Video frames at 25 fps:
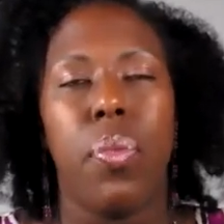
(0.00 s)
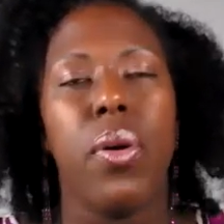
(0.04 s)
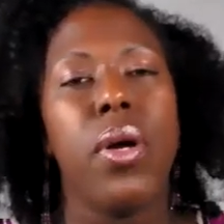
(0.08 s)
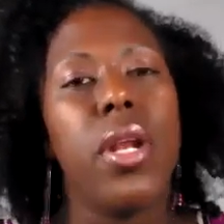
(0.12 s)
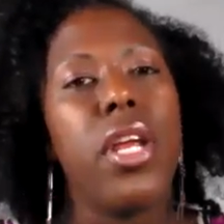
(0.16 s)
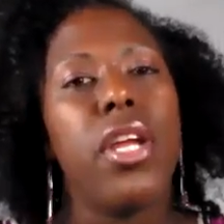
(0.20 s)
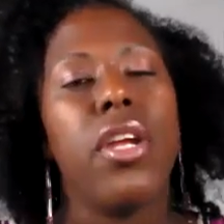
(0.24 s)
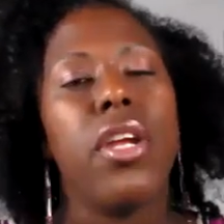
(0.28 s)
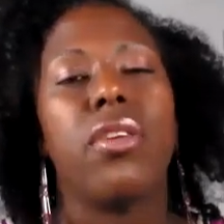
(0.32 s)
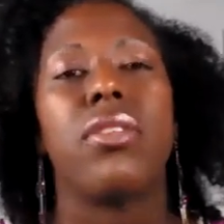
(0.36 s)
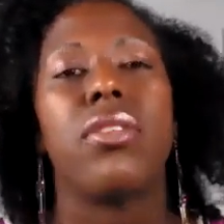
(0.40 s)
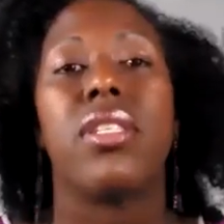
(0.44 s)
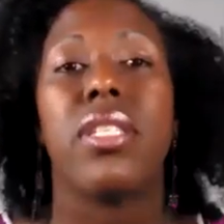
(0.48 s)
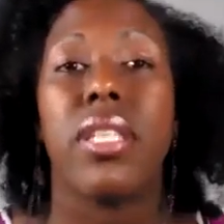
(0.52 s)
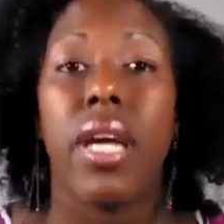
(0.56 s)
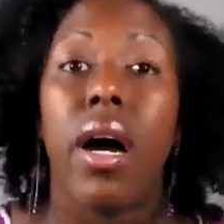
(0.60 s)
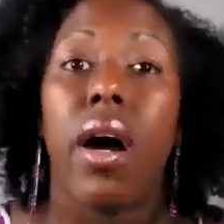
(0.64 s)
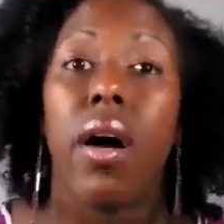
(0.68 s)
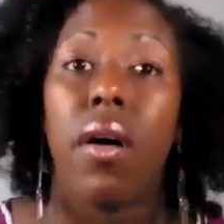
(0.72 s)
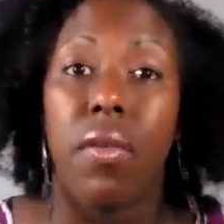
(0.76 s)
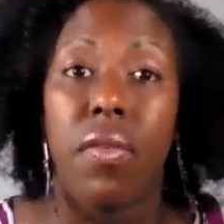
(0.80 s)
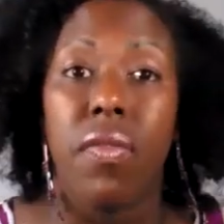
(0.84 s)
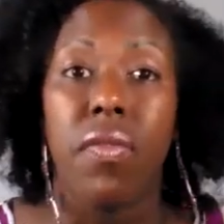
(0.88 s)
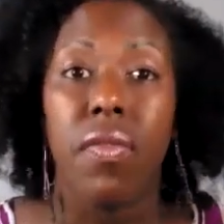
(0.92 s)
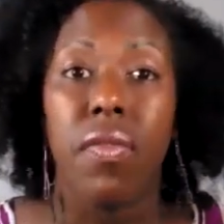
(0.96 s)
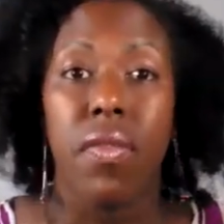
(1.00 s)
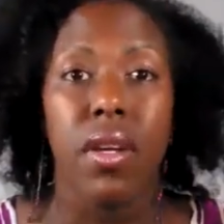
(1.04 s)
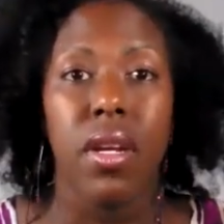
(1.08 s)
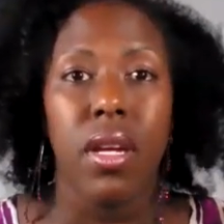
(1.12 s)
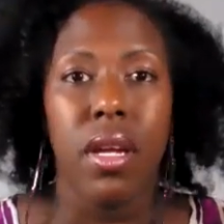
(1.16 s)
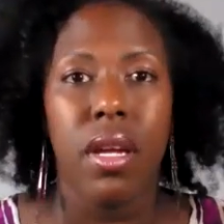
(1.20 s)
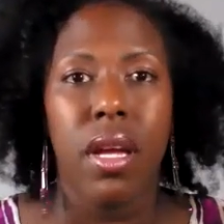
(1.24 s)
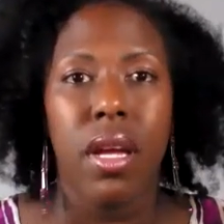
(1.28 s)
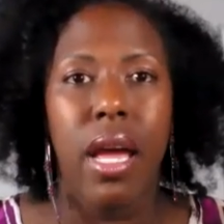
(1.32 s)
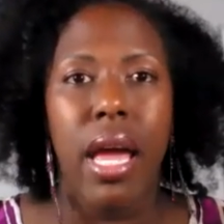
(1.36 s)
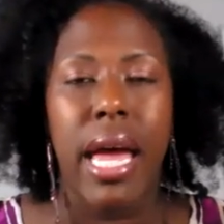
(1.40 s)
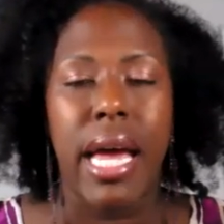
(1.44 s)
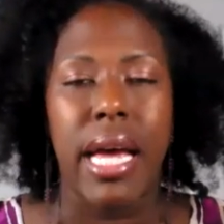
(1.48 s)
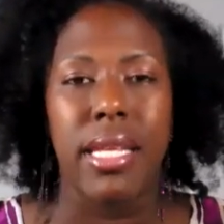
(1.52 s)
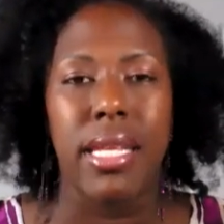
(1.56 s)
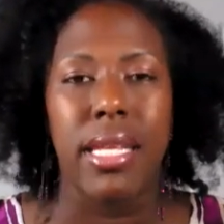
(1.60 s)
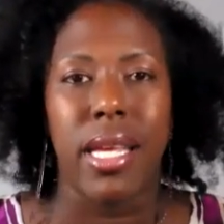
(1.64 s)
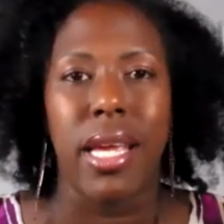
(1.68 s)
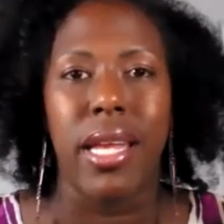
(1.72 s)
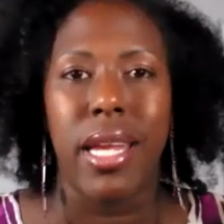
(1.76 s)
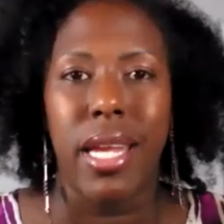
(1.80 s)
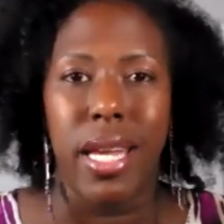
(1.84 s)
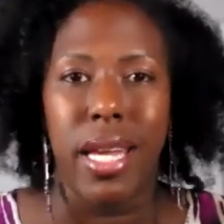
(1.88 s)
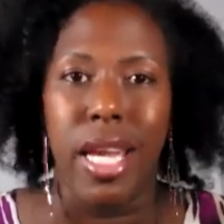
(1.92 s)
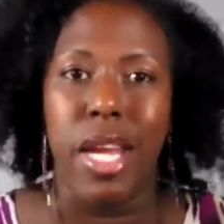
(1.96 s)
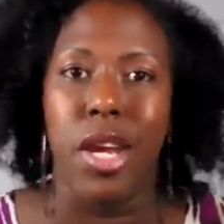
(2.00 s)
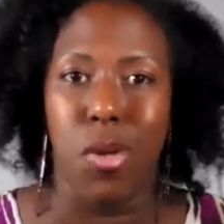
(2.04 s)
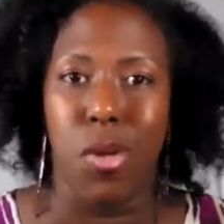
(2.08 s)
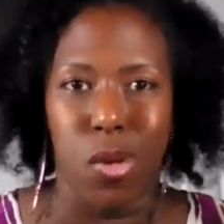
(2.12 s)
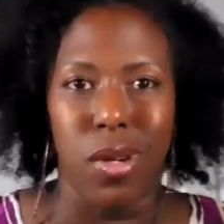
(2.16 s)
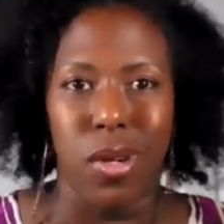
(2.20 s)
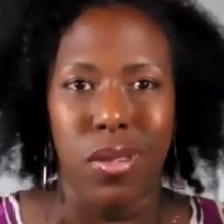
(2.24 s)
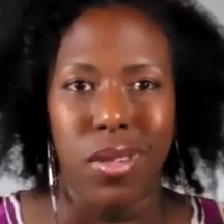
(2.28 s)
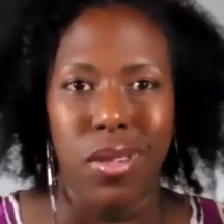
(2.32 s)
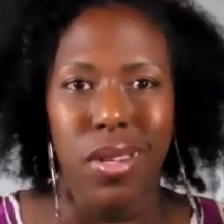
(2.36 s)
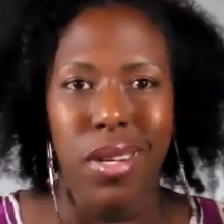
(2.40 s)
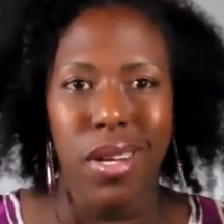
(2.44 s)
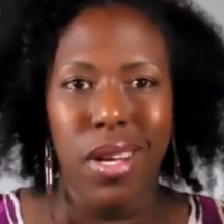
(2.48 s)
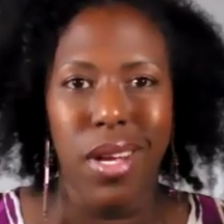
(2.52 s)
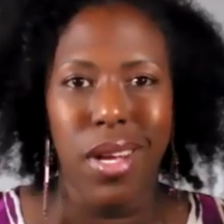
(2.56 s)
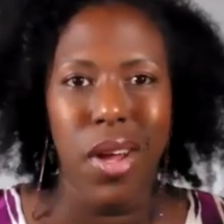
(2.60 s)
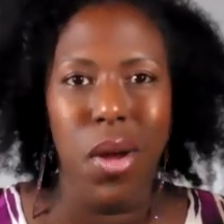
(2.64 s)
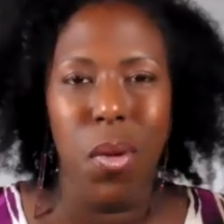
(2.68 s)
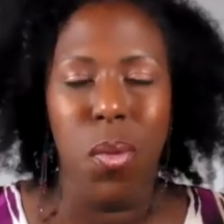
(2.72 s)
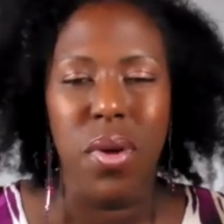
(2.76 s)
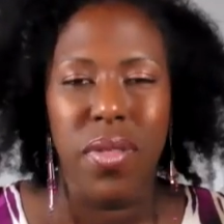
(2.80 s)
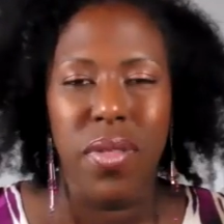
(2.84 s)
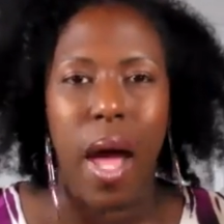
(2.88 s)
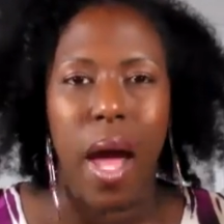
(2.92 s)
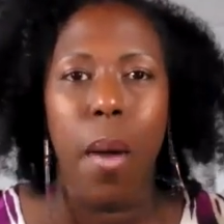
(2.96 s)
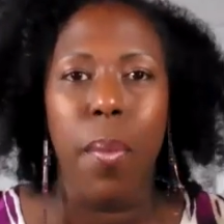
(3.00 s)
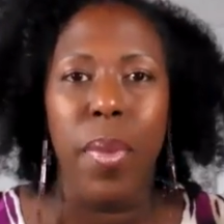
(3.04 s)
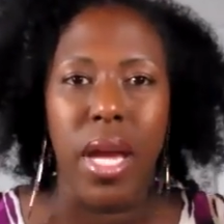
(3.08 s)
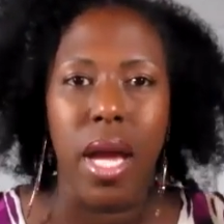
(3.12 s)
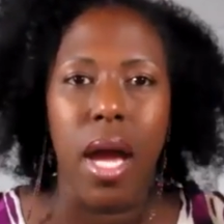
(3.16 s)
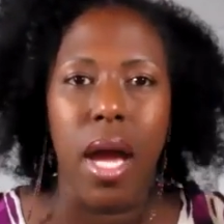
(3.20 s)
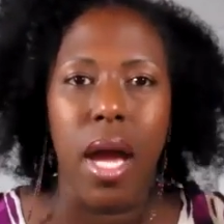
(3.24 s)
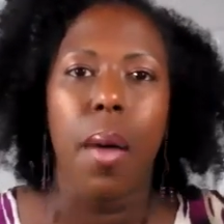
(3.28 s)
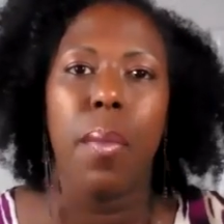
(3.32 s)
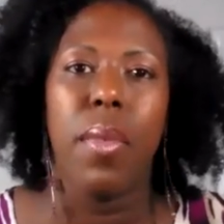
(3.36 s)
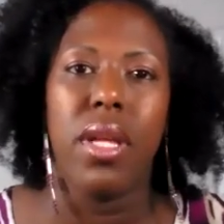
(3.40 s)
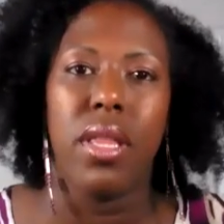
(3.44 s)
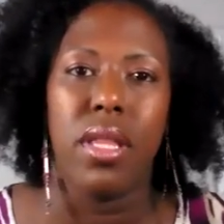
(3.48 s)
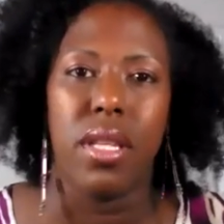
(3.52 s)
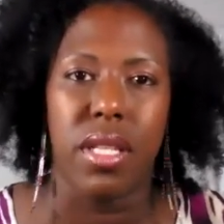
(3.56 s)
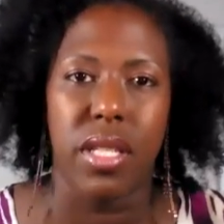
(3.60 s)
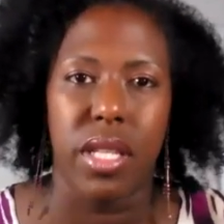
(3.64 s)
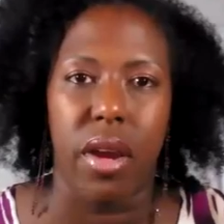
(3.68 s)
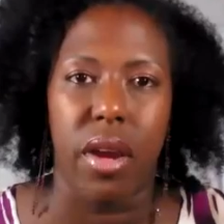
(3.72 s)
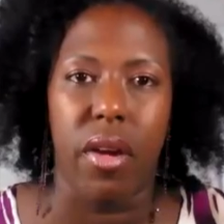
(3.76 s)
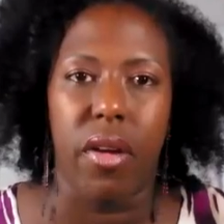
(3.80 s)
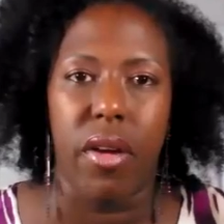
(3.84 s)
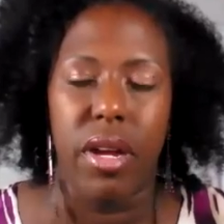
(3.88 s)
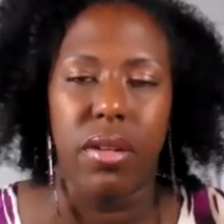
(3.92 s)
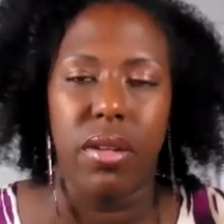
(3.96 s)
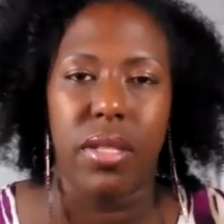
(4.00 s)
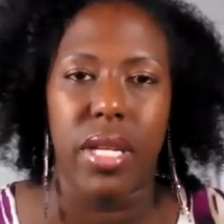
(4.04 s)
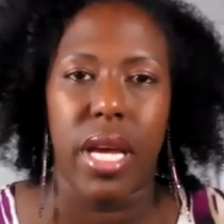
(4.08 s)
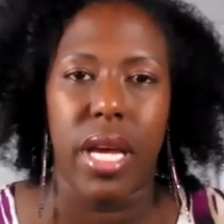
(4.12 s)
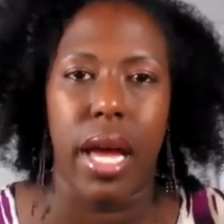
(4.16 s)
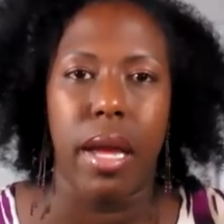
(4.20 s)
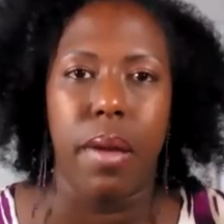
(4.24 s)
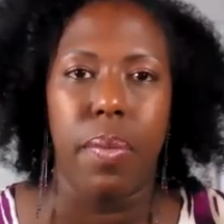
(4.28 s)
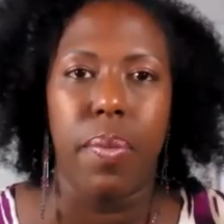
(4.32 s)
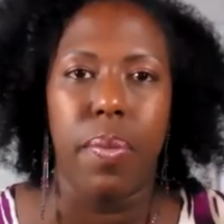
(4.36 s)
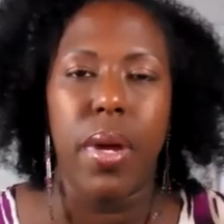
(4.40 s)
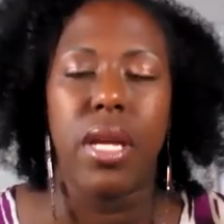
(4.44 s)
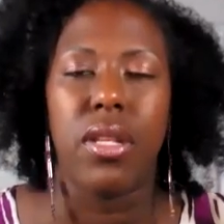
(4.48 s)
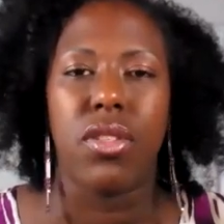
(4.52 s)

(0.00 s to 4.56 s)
putting yourself as an unequal, without becoming the stereotype.